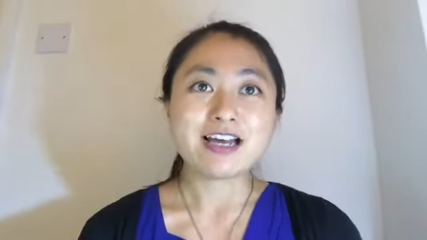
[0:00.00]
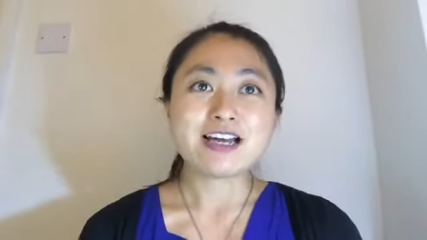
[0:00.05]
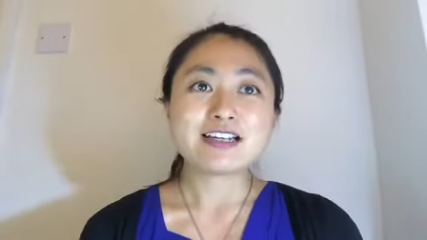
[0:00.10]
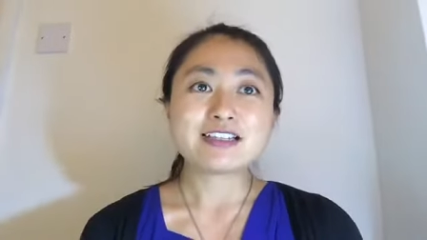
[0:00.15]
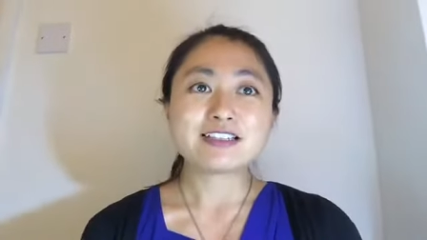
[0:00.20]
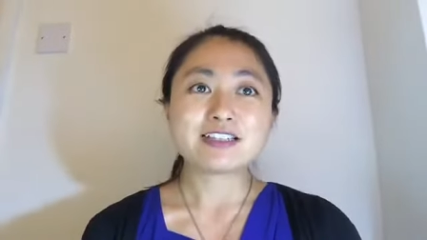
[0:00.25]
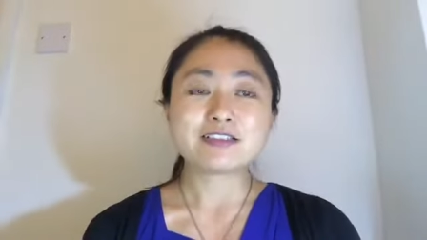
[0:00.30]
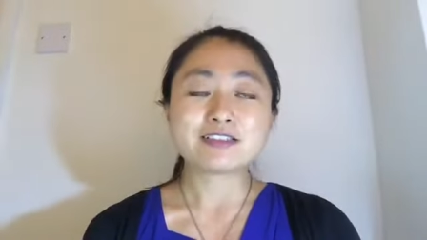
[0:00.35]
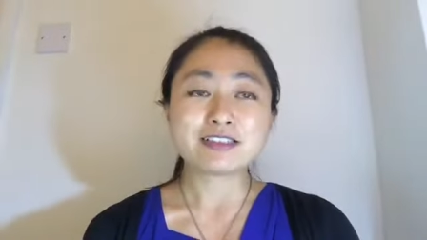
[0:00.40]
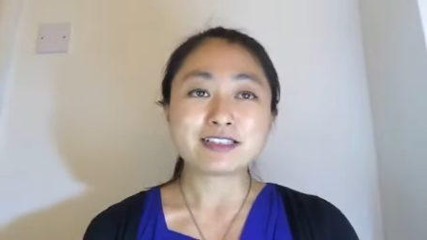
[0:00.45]

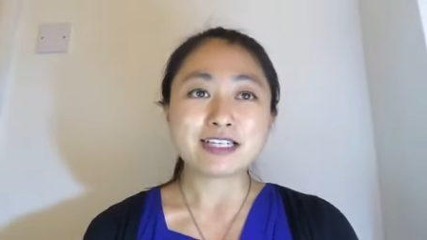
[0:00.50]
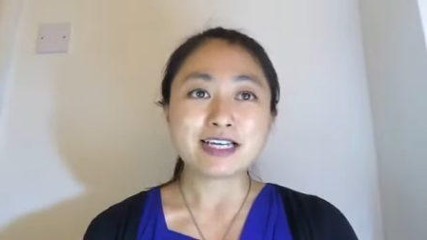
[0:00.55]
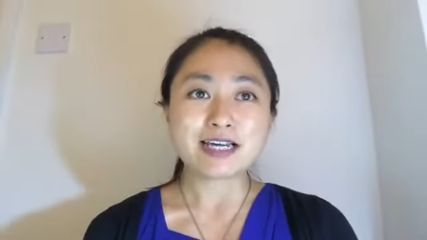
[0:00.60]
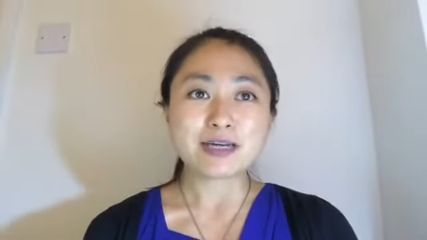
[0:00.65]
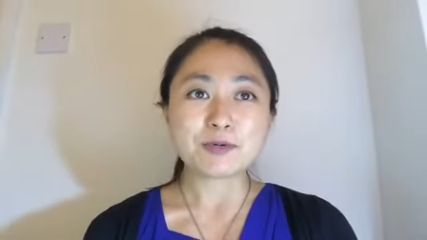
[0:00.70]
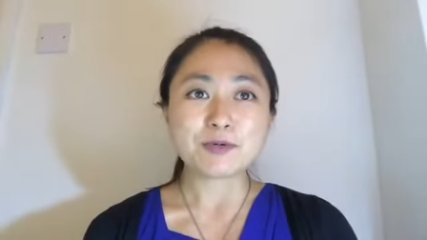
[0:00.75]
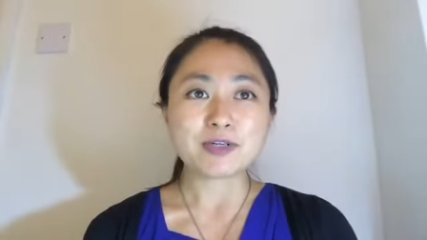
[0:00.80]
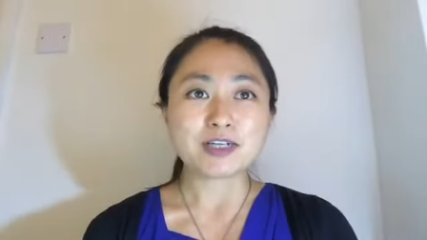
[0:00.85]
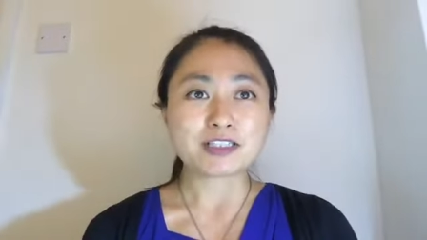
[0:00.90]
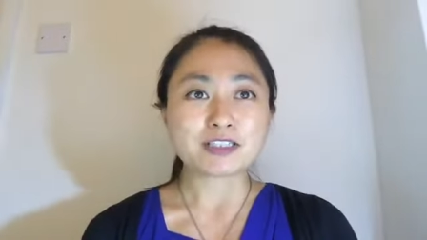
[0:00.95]
So today
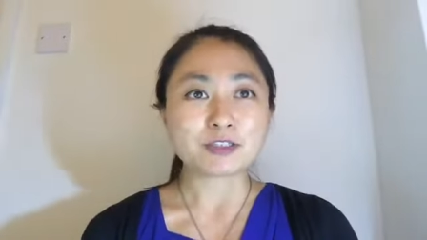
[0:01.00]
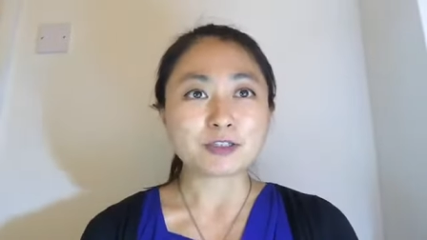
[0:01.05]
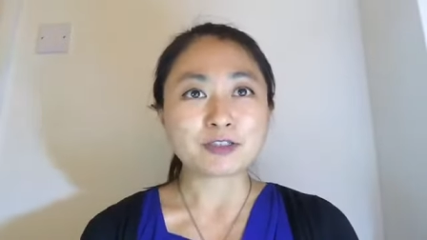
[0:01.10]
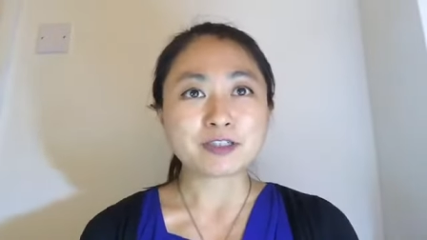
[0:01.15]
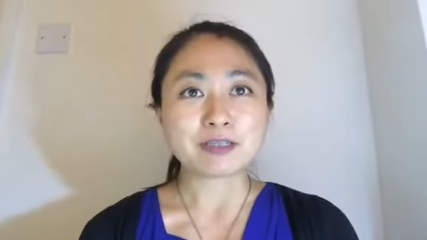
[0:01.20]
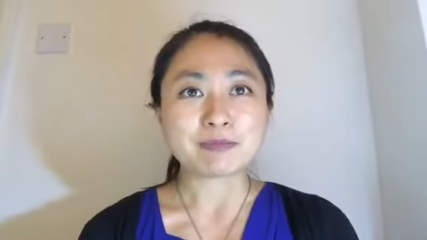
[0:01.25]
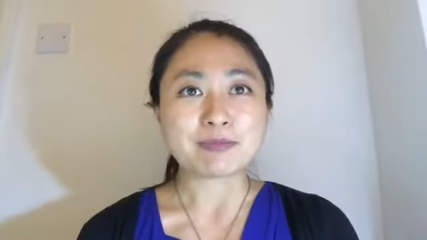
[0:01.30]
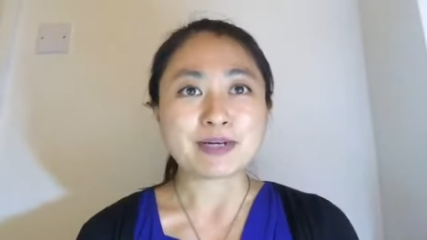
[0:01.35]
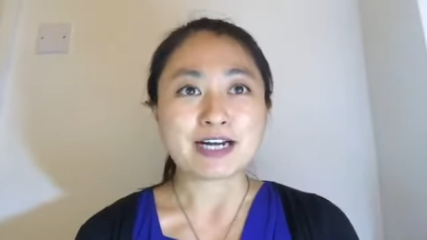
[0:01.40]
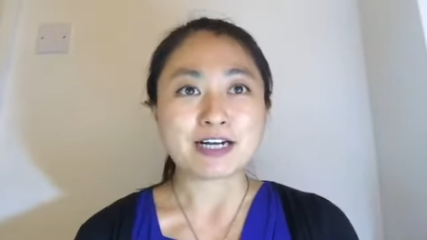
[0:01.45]
we are
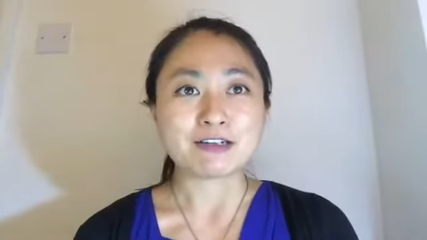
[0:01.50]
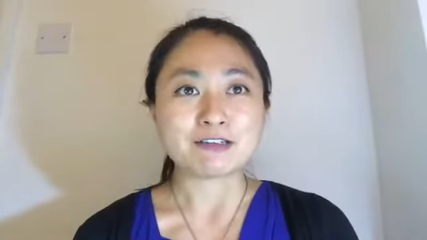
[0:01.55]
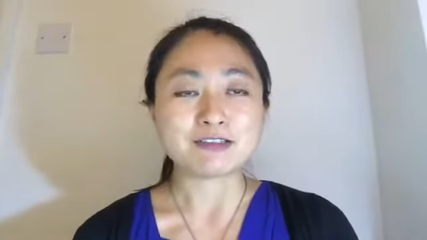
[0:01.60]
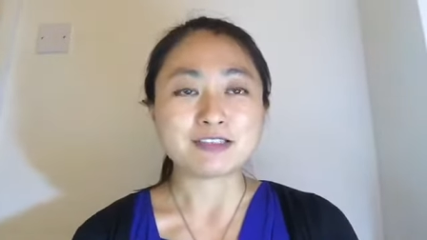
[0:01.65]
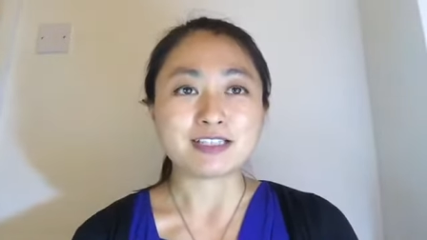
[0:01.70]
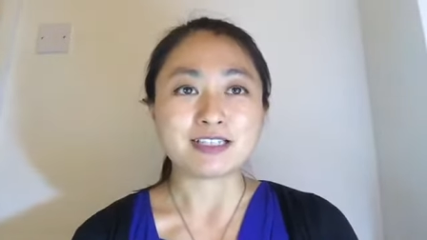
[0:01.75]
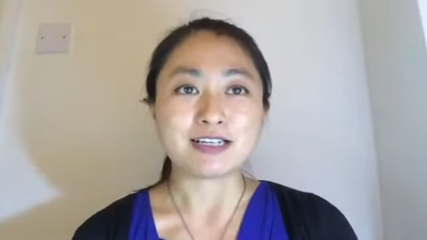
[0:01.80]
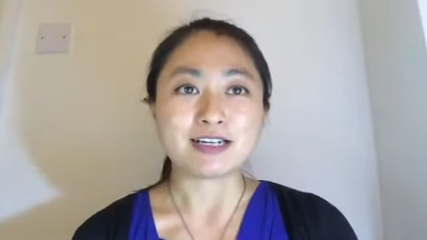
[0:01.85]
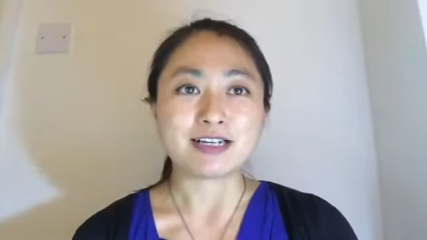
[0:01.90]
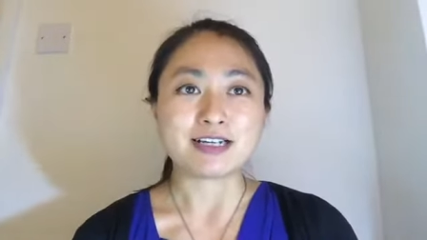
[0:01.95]
talking about
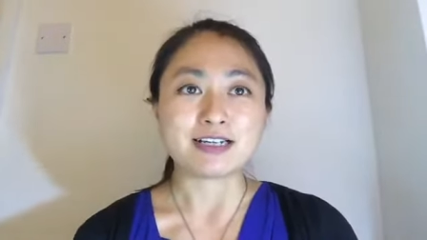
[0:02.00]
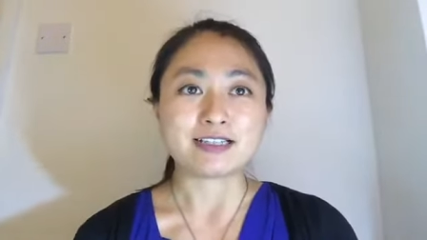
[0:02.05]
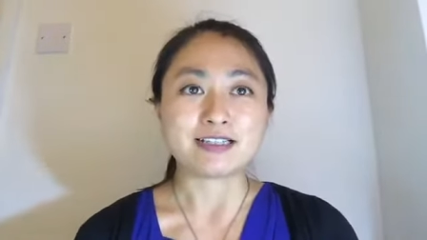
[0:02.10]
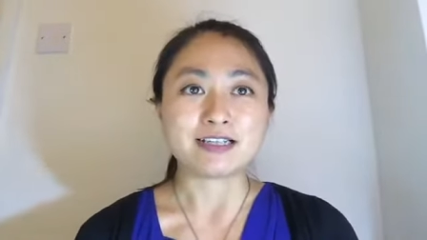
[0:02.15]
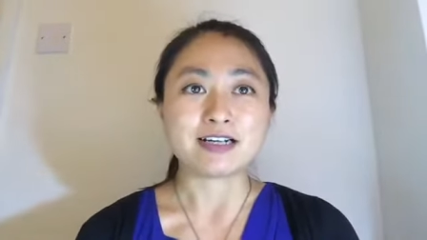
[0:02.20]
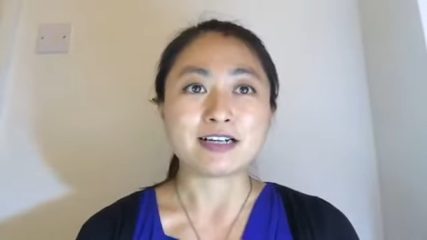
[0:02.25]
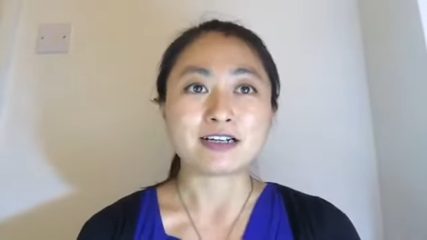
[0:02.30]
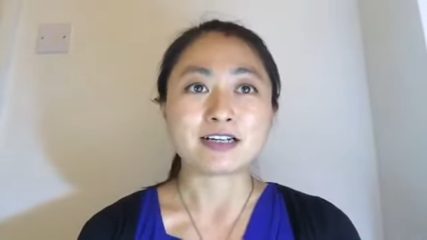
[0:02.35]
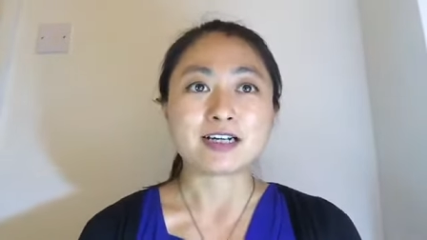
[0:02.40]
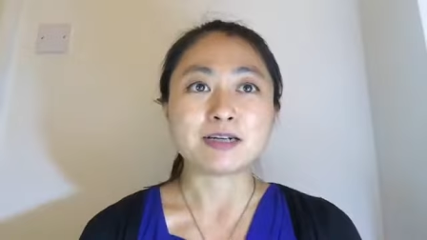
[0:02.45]
there
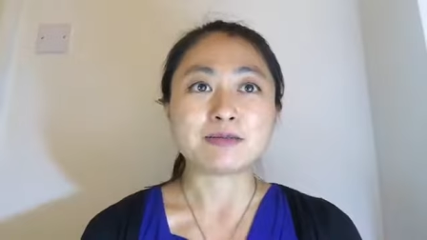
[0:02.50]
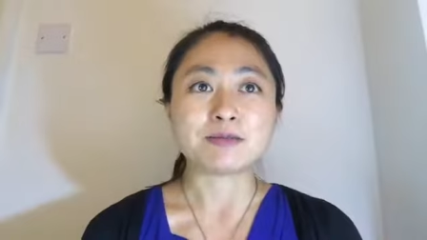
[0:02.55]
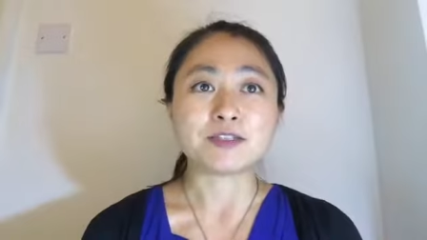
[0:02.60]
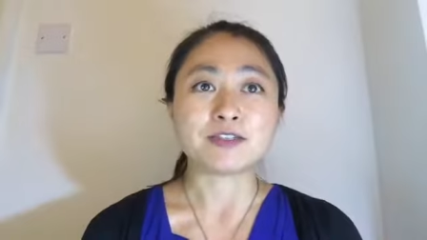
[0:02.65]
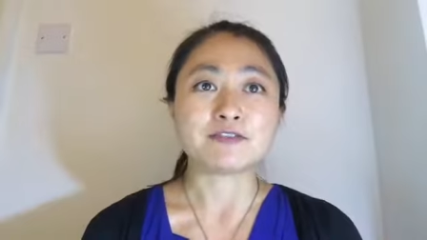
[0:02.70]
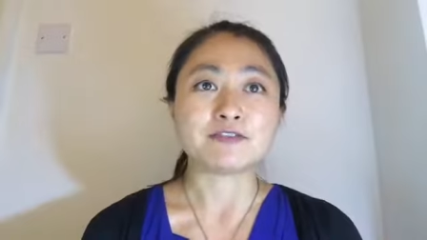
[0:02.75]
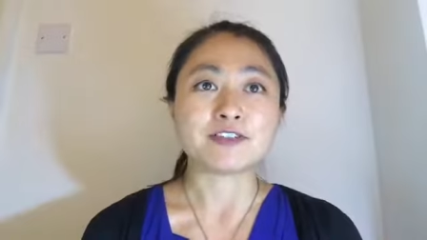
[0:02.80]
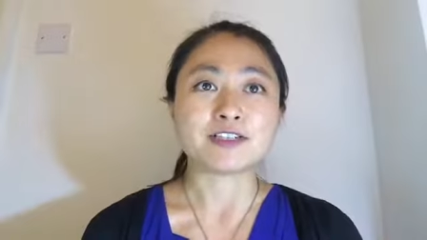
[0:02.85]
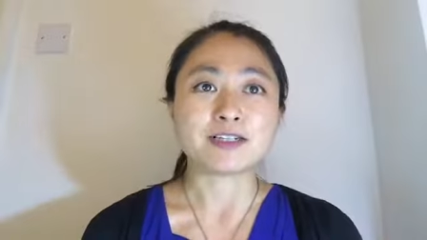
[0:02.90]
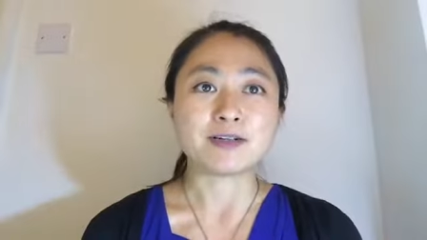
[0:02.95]
are a couple
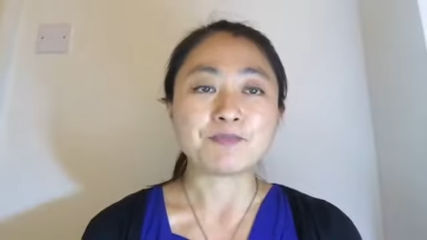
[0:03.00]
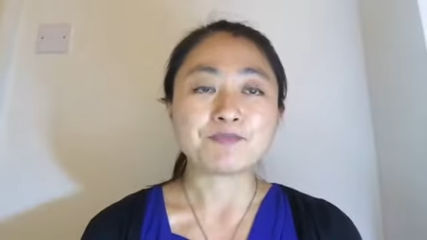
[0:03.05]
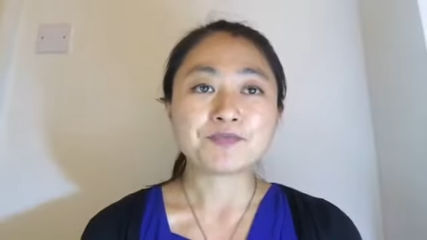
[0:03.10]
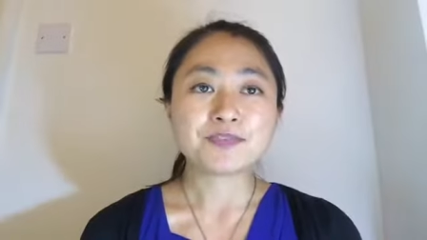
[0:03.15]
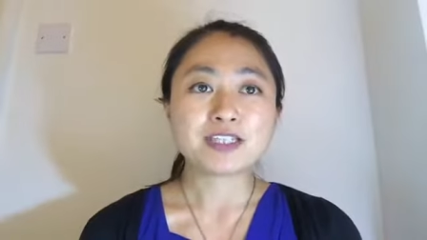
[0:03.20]
of